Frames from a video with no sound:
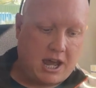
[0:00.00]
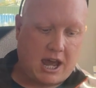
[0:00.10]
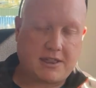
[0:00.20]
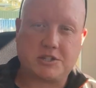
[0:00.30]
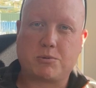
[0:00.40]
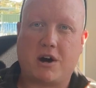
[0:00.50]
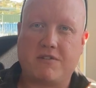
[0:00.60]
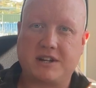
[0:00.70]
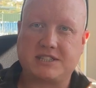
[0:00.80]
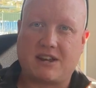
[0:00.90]
and the
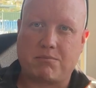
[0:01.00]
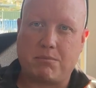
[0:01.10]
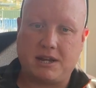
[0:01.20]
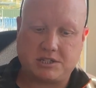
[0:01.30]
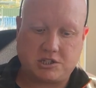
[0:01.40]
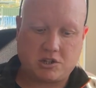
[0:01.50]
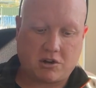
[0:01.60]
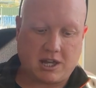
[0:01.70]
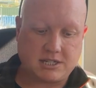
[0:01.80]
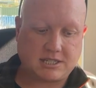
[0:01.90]
12N 7-pin
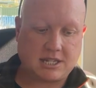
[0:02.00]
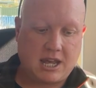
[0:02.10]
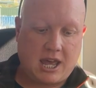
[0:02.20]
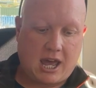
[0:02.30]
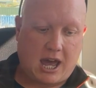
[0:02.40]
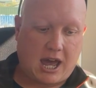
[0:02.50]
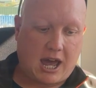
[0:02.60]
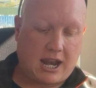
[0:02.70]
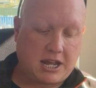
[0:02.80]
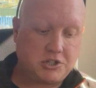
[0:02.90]
sockets.
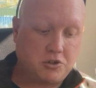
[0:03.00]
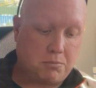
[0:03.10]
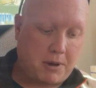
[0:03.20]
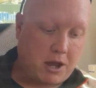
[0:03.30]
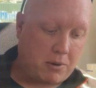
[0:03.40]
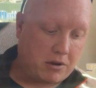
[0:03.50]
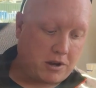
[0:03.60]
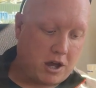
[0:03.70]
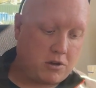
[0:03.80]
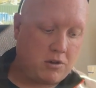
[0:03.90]
And as you may well
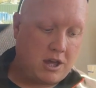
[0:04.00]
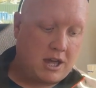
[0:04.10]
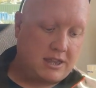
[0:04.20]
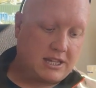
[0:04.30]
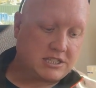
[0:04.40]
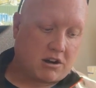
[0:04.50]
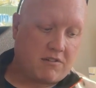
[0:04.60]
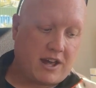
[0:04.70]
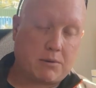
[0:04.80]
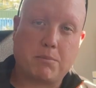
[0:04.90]
know, these are
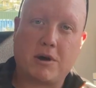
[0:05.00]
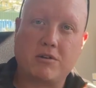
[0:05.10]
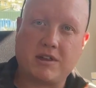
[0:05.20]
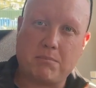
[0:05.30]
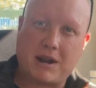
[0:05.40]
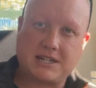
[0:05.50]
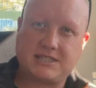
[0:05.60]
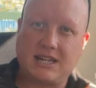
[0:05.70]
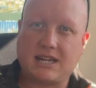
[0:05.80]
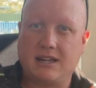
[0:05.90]
available both in
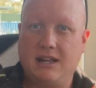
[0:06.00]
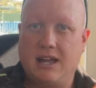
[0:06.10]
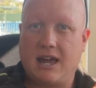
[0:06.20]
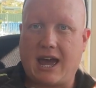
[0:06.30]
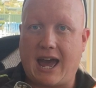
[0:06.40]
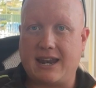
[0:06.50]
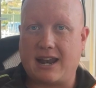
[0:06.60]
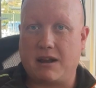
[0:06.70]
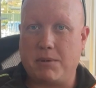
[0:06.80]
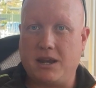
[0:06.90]
plastic and in
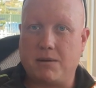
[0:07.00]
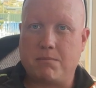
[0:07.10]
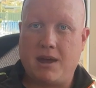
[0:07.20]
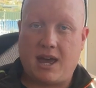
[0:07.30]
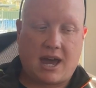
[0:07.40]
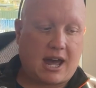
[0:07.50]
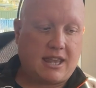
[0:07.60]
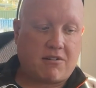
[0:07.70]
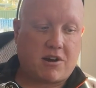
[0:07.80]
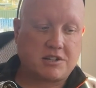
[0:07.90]
aluminium, and
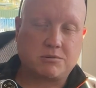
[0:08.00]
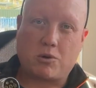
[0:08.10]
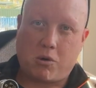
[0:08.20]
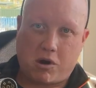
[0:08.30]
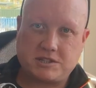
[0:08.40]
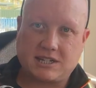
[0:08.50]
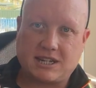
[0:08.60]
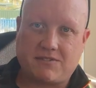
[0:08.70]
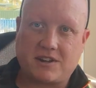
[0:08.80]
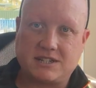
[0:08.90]
there are some quite
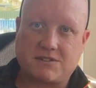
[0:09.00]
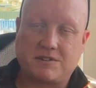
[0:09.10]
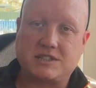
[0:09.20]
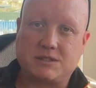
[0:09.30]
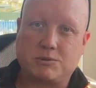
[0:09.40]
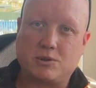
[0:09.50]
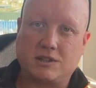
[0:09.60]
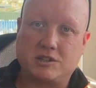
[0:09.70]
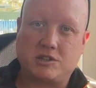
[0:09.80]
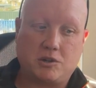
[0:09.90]
significant differences
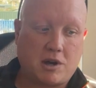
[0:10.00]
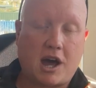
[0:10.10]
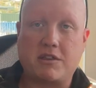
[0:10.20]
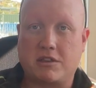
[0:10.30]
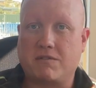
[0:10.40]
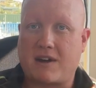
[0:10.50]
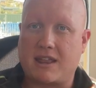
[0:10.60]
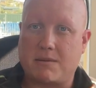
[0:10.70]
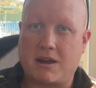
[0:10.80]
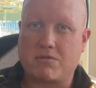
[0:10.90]
between the two, other than the
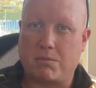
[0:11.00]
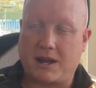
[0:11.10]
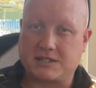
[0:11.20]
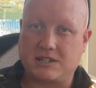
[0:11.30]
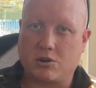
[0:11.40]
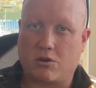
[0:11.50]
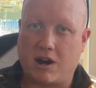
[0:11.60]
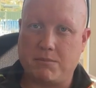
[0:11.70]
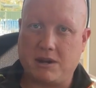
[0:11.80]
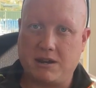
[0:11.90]
fact they're made from plastic or
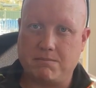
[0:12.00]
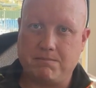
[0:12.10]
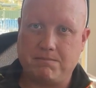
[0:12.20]
aluminium.